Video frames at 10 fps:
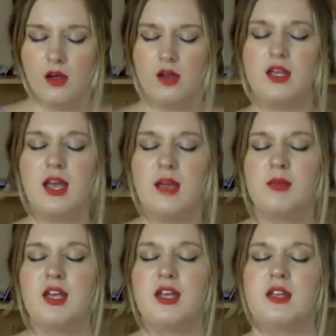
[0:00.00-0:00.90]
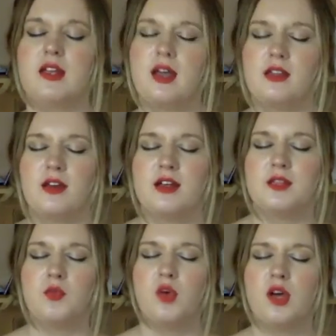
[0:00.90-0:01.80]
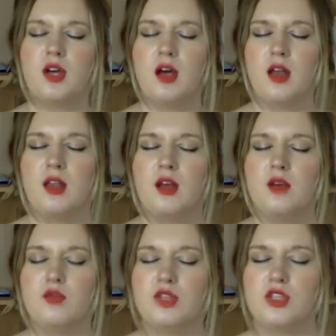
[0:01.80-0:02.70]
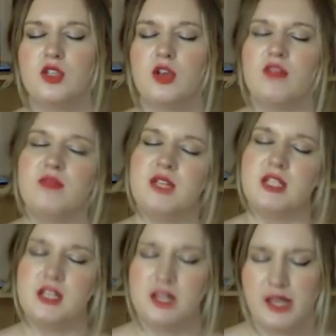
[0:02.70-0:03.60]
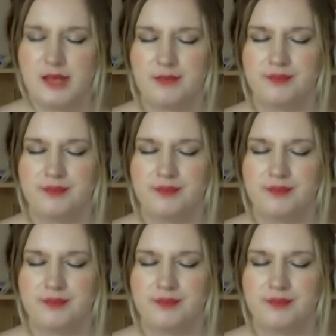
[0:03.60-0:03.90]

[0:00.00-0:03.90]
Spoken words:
okay, my healing allies, what color would serve me today?